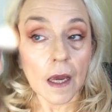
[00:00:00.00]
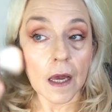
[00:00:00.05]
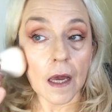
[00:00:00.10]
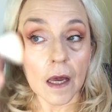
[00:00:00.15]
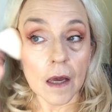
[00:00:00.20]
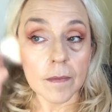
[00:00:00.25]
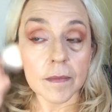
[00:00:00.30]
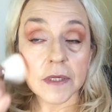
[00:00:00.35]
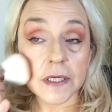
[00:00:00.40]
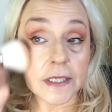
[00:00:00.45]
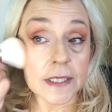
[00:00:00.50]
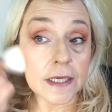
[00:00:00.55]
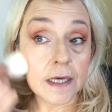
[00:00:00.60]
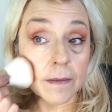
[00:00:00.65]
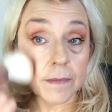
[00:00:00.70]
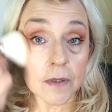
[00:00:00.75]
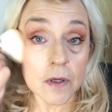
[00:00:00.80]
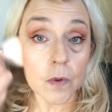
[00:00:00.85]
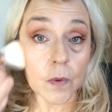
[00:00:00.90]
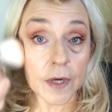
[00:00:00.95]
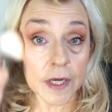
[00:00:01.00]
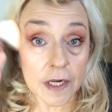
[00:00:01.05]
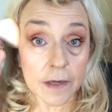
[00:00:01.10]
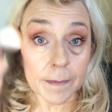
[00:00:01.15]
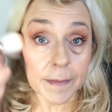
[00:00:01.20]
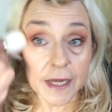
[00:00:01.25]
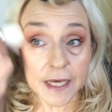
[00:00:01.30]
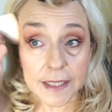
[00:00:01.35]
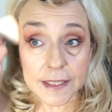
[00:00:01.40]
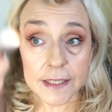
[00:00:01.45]
Honestly, I'm the queen
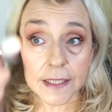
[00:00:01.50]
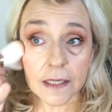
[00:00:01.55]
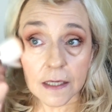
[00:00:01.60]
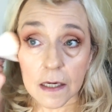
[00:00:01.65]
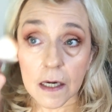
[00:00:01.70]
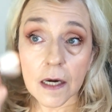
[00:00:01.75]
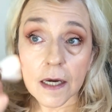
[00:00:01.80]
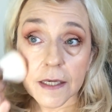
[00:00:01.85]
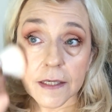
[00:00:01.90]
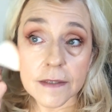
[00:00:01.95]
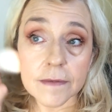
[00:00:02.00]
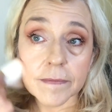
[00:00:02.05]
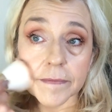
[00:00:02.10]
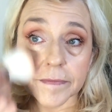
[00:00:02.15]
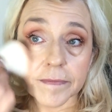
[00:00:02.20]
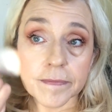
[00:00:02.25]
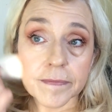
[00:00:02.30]
of blending, guys.